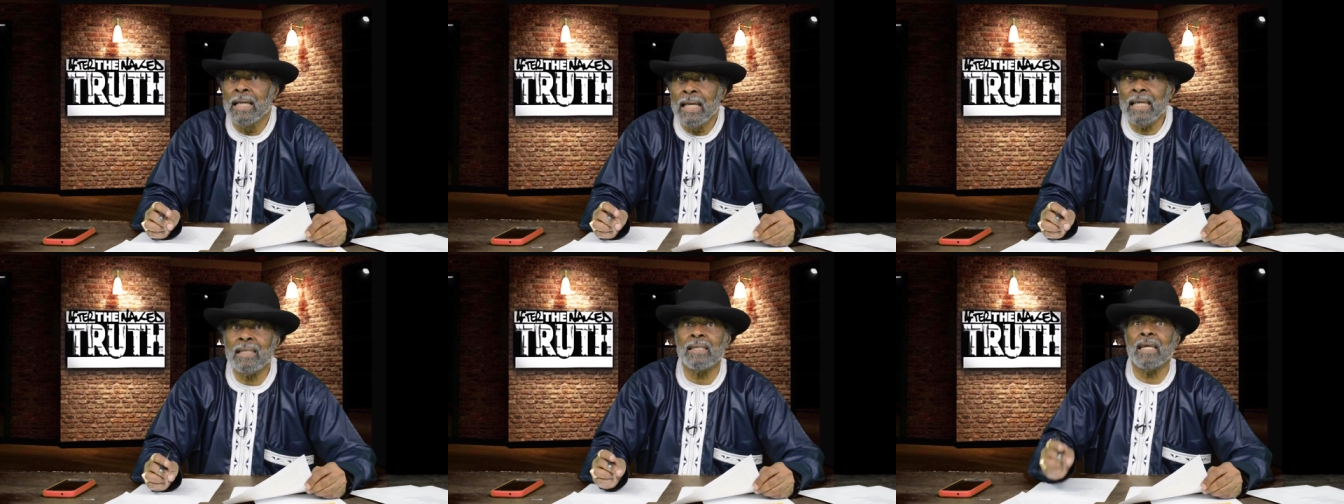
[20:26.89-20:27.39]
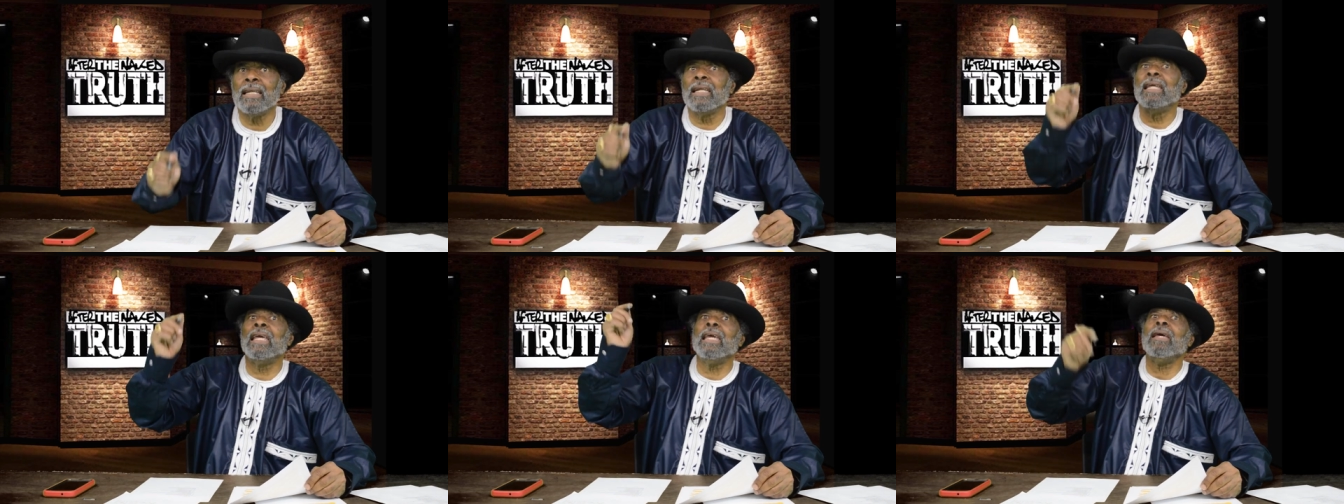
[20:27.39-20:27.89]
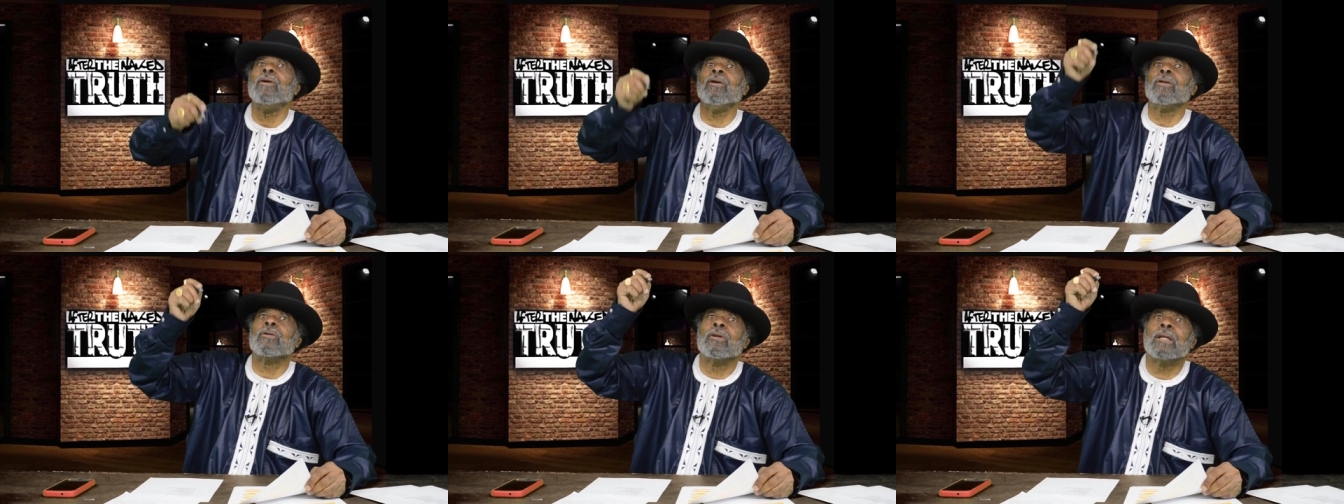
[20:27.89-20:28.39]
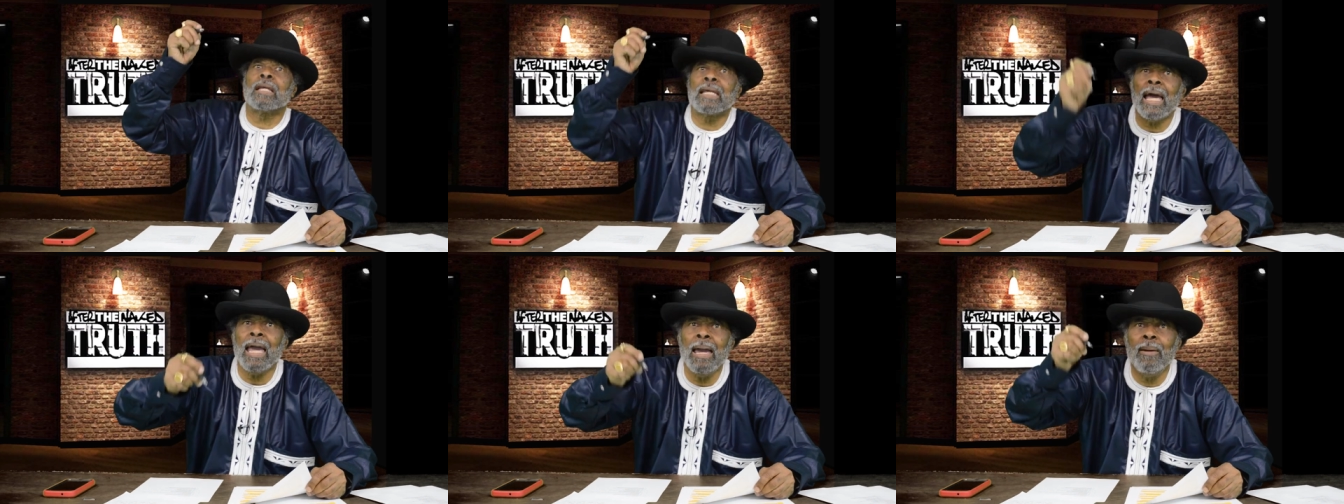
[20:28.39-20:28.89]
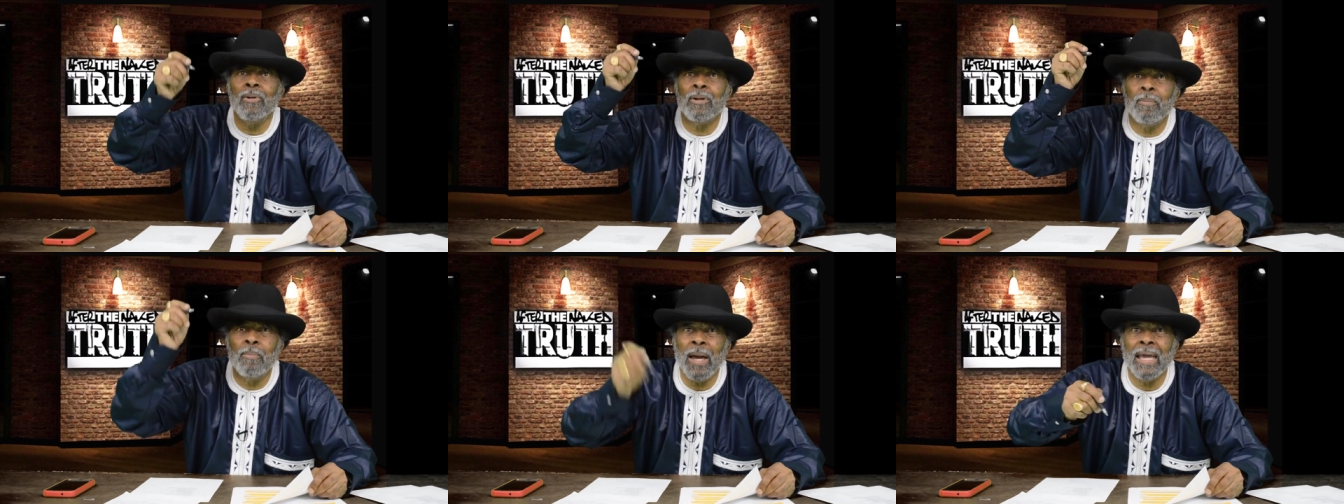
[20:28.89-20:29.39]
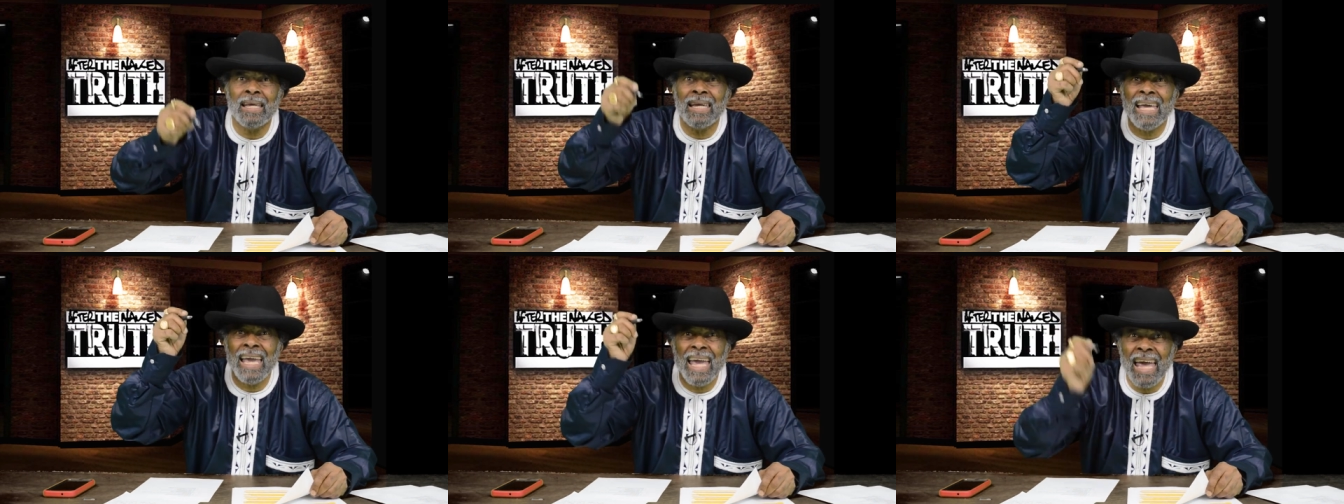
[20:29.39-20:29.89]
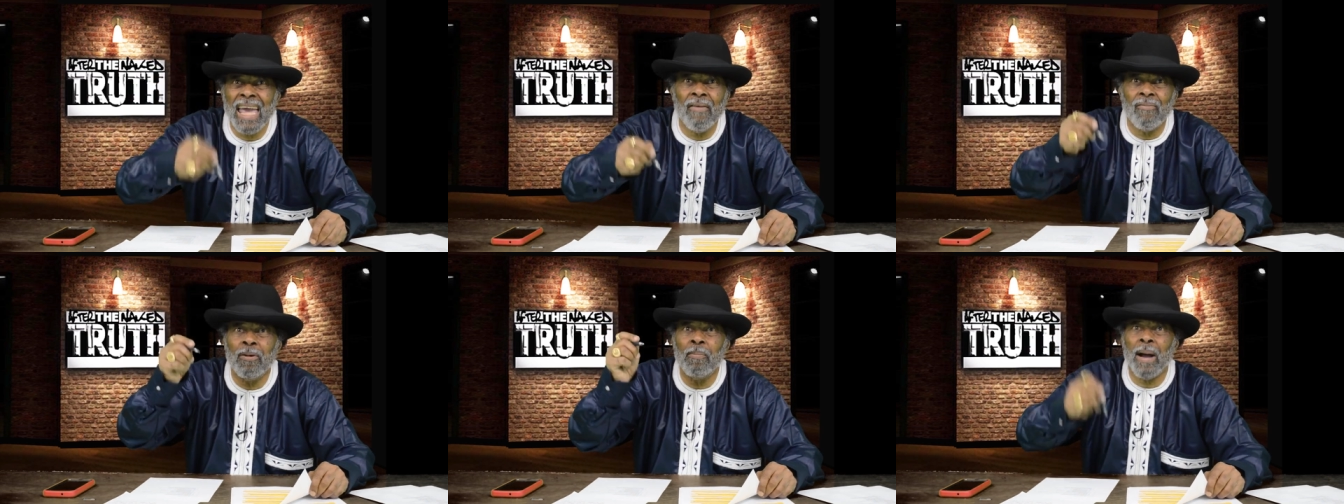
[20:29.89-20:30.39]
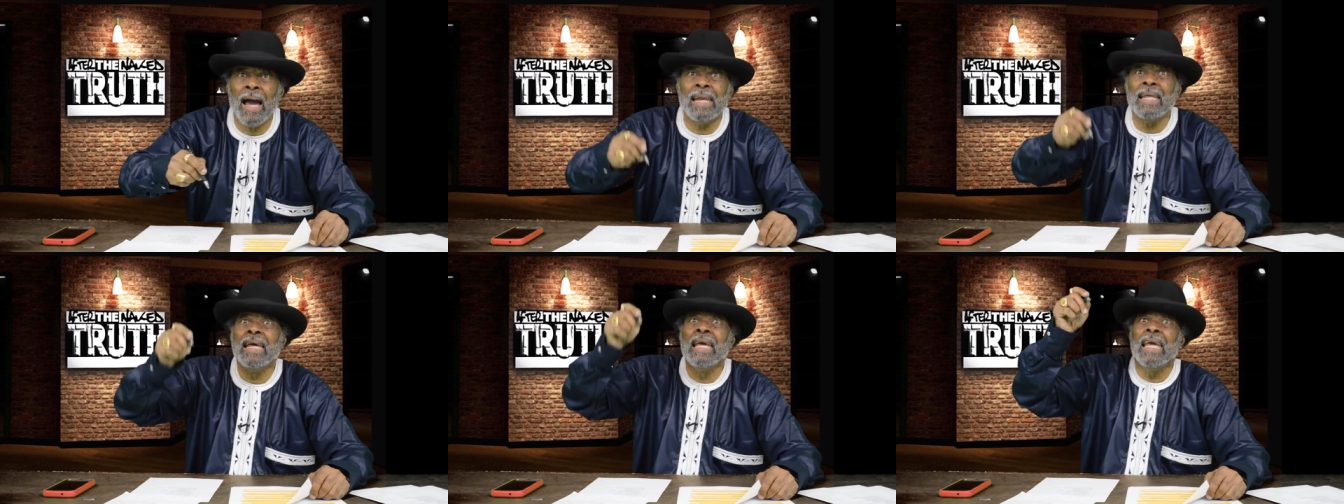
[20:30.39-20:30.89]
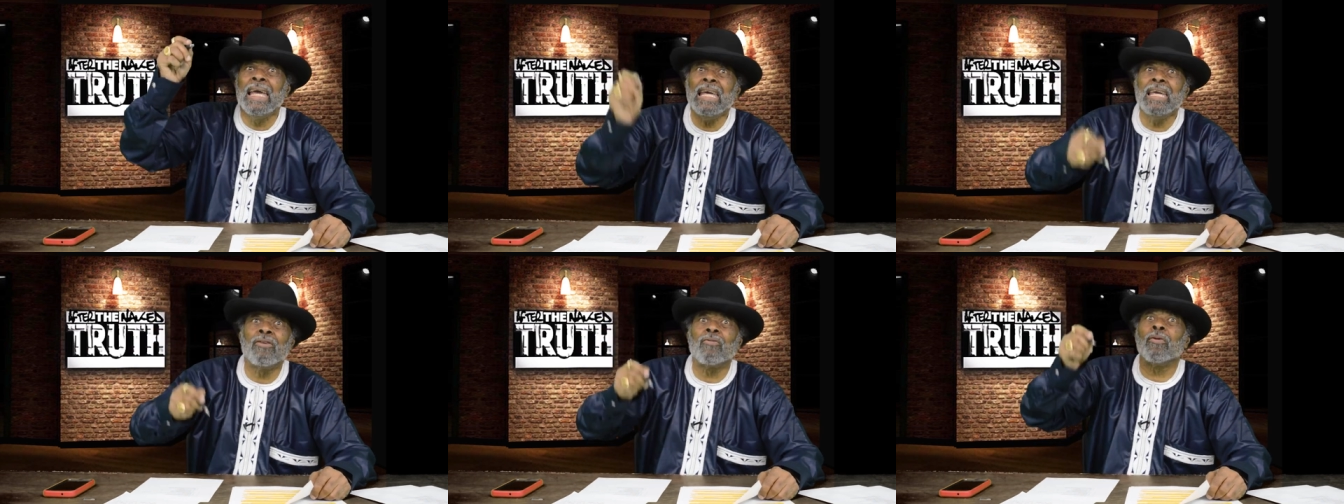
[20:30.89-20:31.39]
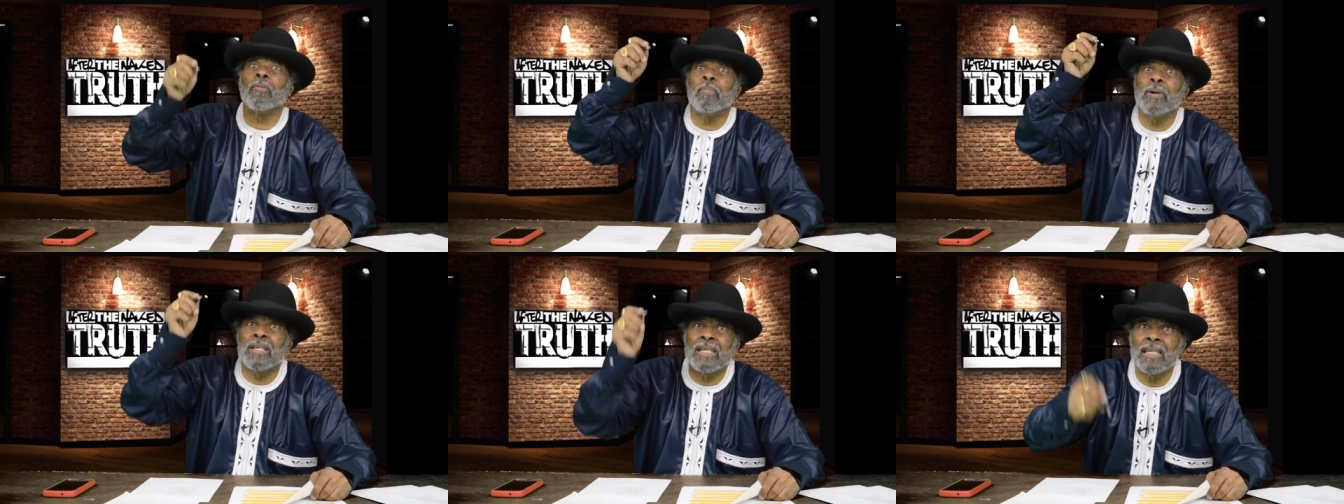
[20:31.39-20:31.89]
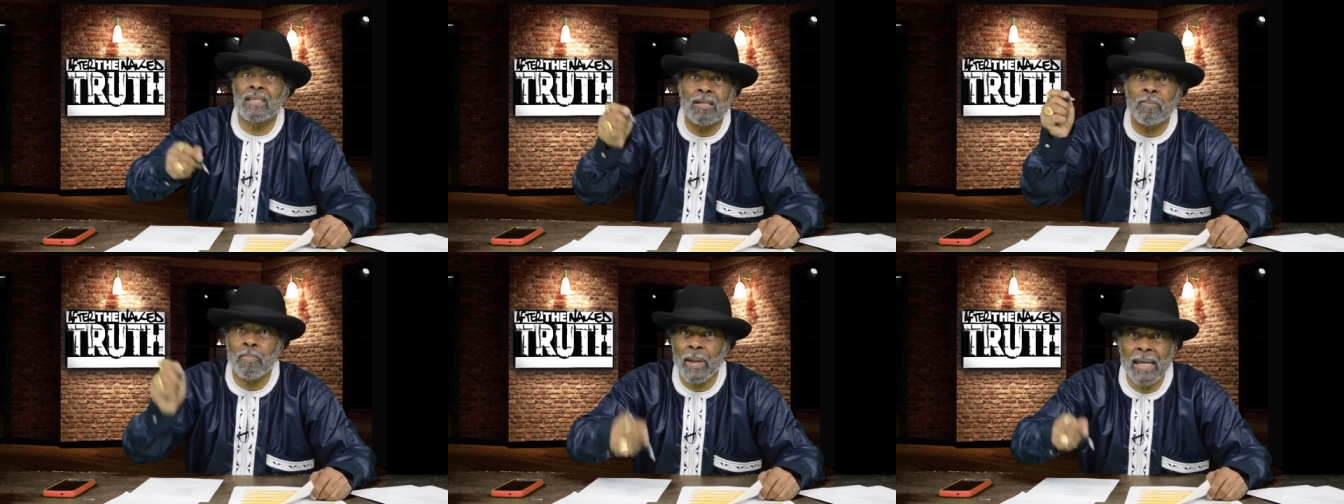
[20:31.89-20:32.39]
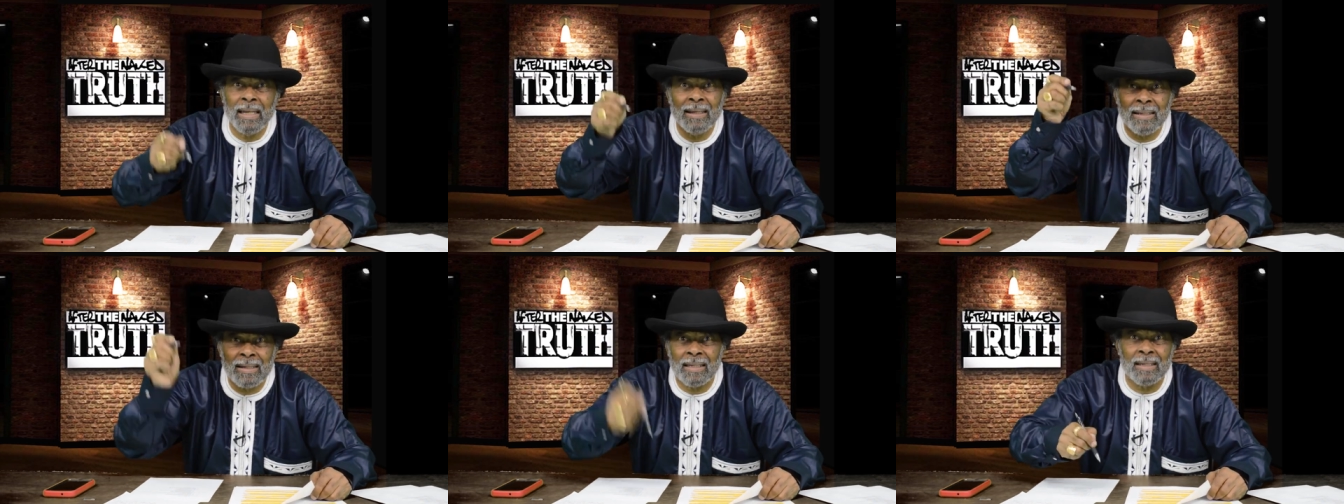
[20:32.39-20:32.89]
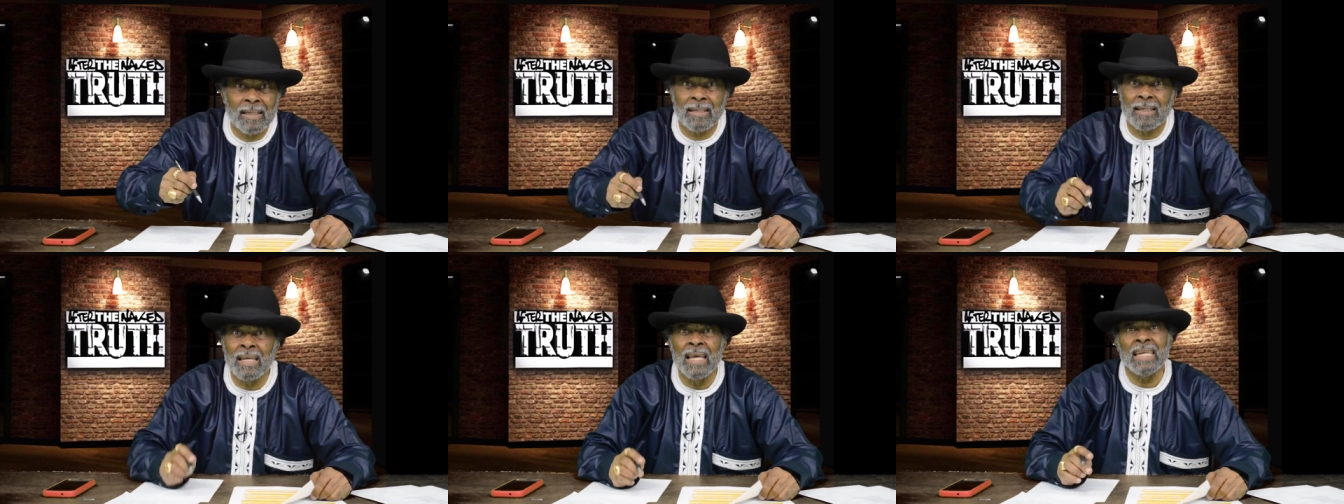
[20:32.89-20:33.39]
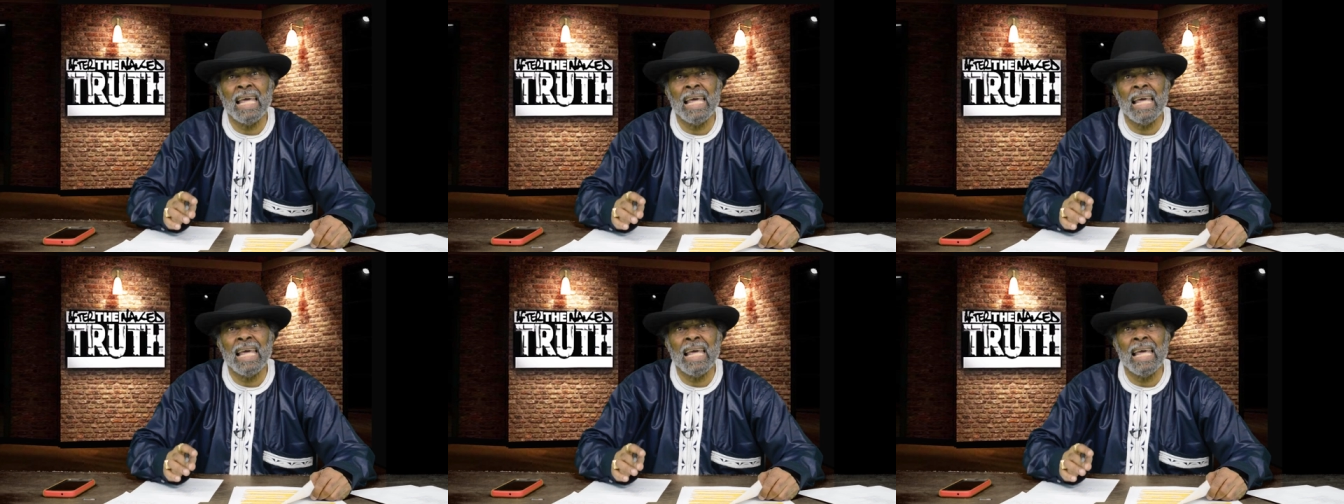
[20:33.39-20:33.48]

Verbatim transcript: He said that he came to make everybody equal participating citizens.